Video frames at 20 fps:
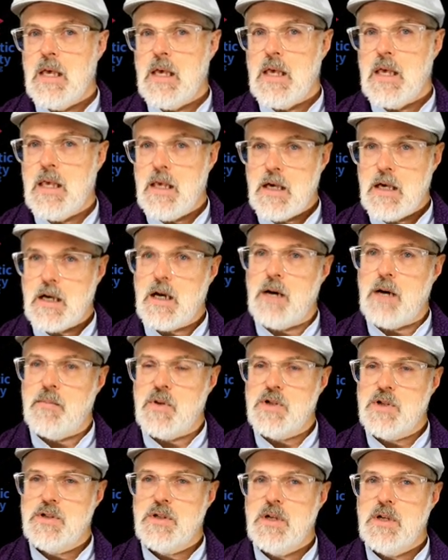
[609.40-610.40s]
He
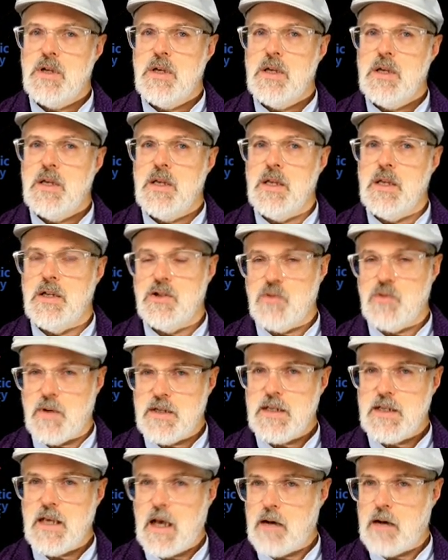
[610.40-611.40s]
accomplished, in
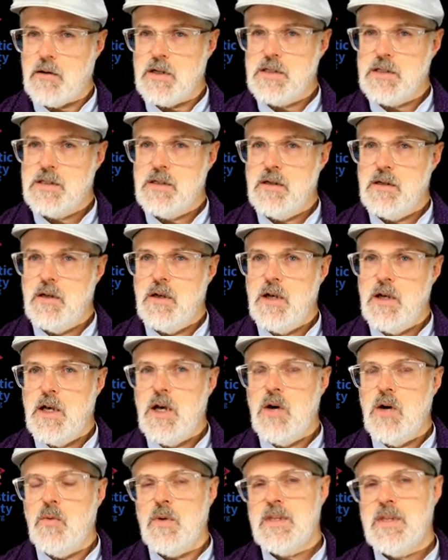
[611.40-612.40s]
20 hours,
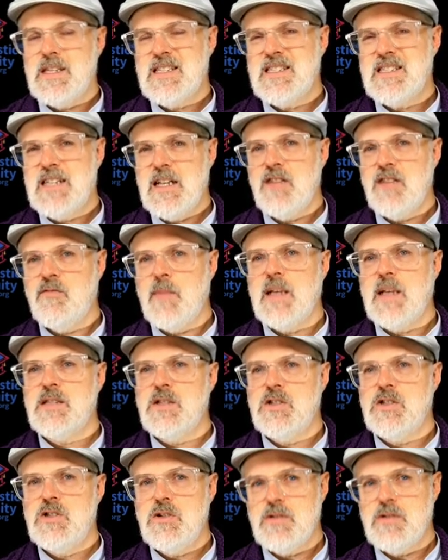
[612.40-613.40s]
what the state of
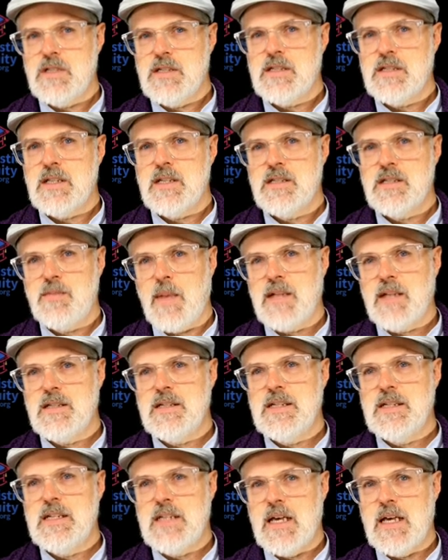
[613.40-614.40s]
Massachusetts
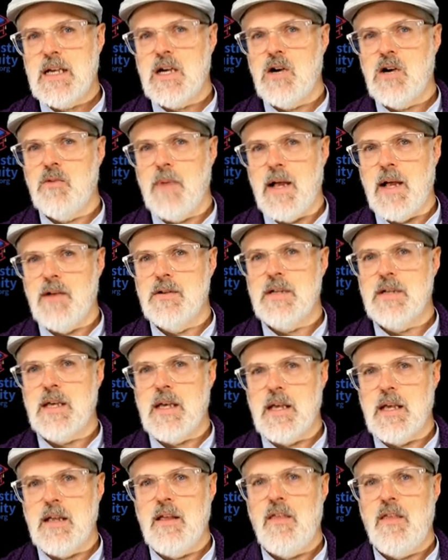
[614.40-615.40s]
expected to take around
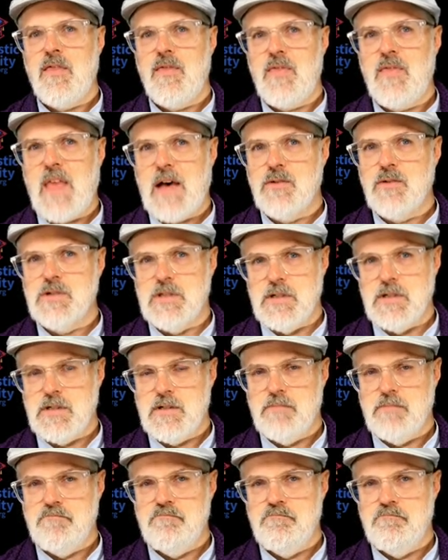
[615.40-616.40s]
a
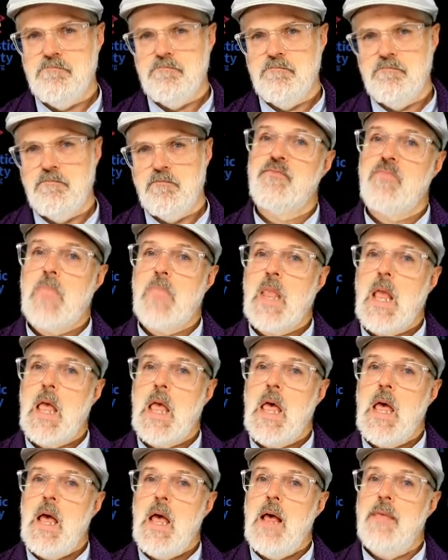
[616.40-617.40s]
thousand.
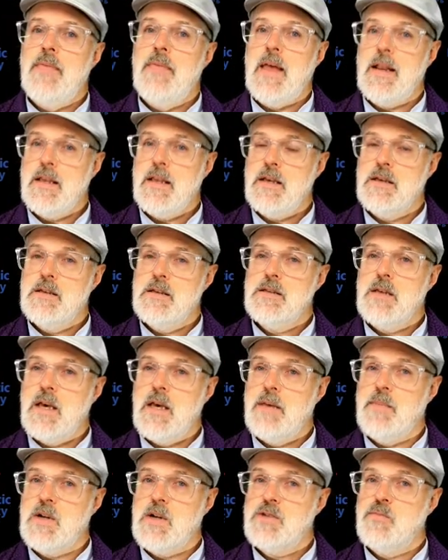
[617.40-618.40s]
That is
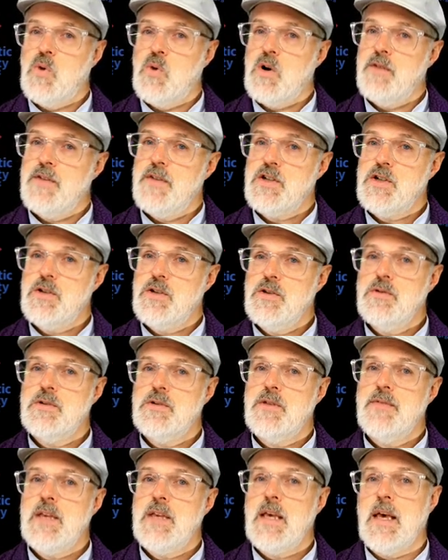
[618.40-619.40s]
a much more efficient
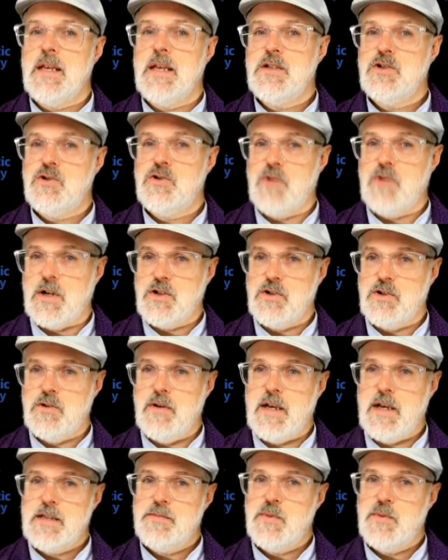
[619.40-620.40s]
use of the
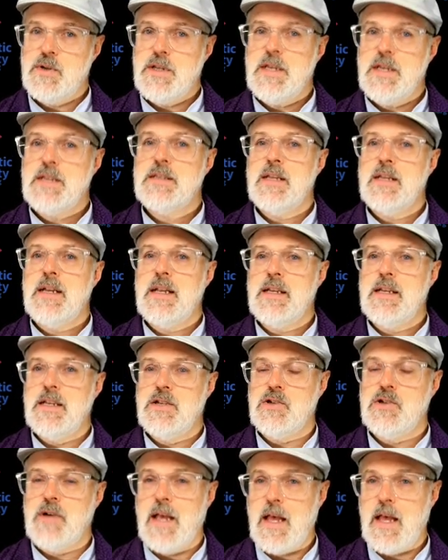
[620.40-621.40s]
instructional expertise that a
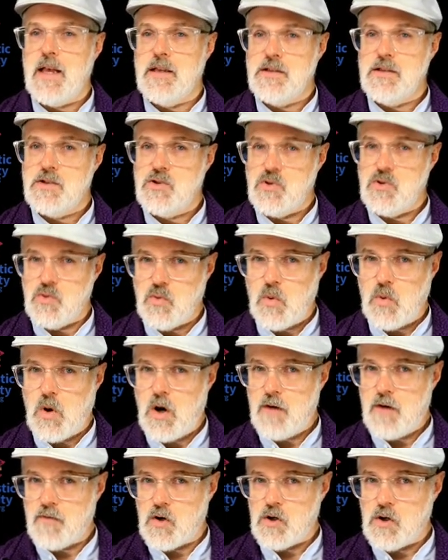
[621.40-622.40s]
teacher has to
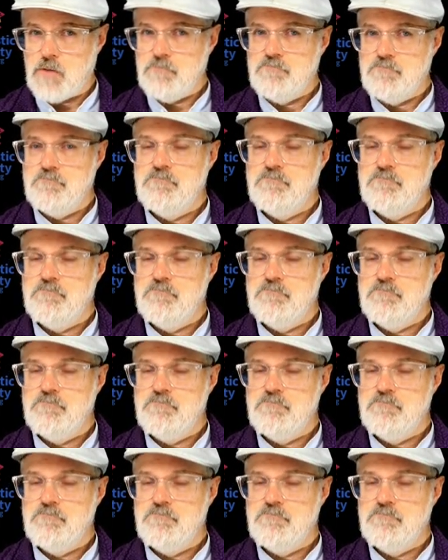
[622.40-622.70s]
offer.